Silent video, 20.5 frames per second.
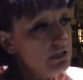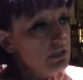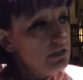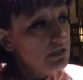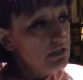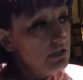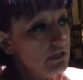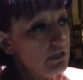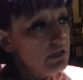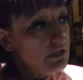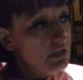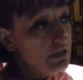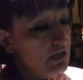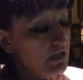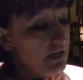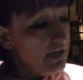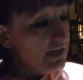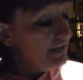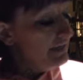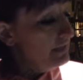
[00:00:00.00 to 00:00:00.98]
Yeah.
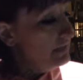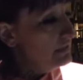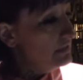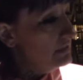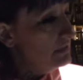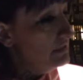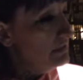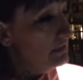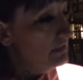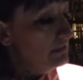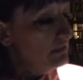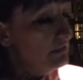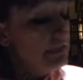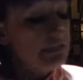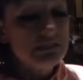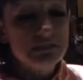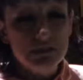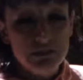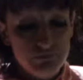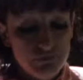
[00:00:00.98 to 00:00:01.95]
Hey,
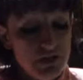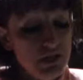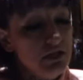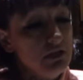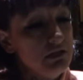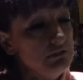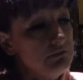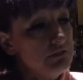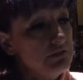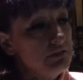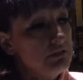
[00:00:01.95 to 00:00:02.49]
that's tough love.